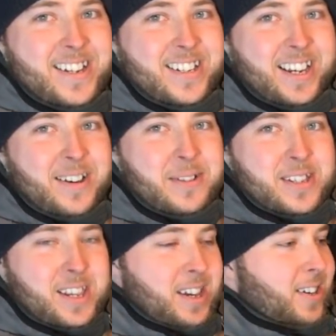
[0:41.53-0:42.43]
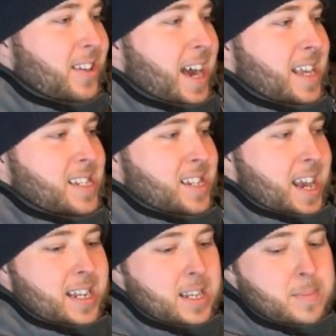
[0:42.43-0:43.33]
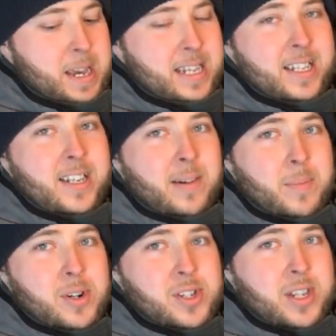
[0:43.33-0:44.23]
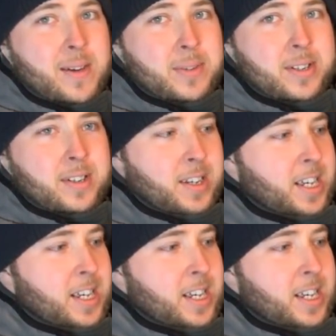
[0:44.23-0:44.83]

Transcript: Check out the scale of that. Stanley Bailey number seven.